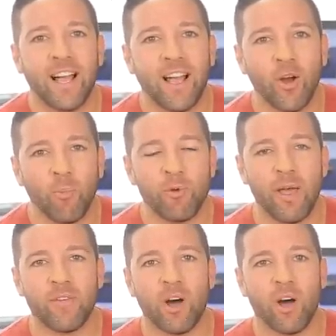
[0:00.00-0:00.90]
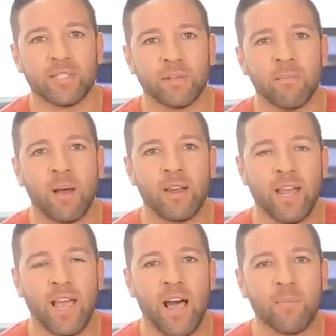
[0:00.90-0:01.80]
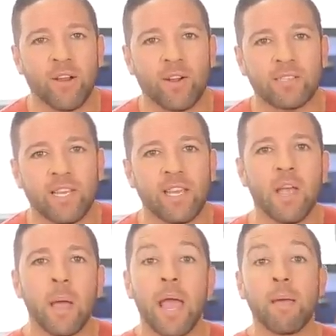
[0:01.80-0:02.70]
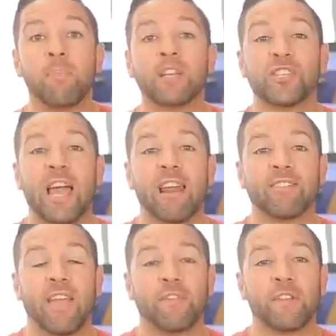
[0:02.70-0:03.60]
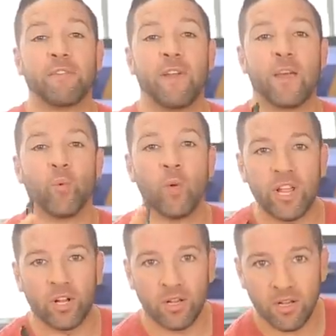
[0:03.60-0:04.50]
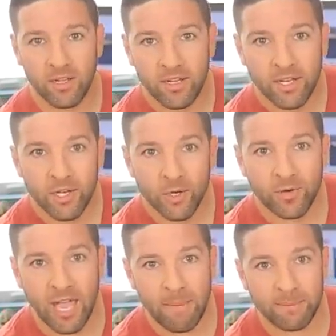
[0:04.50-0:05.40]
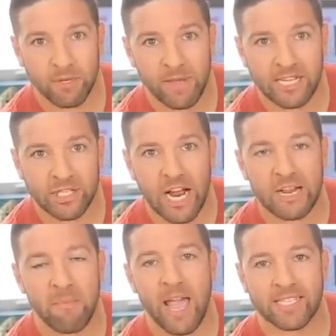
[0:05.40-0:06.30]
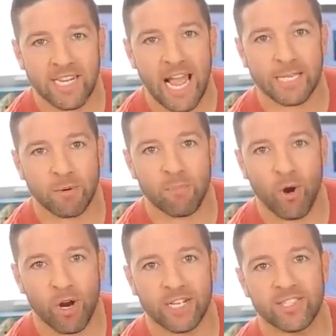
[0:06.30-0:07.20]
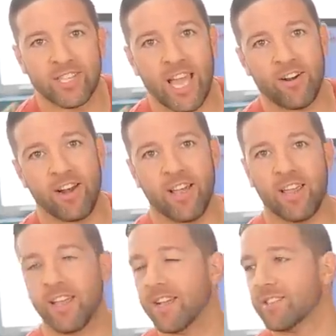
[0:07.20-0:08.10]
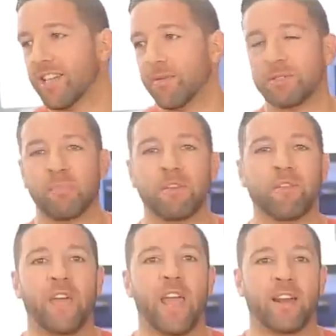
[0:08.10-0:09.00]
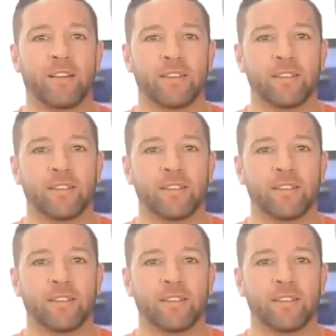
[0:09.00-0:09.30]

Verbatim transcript: I hope you have an awesome Monday. I'm Derek D. Hey, big shout out to F L D fan Will, who came up to me at Johnny Max in Asbury Park on Saturday night, said he was a big fan.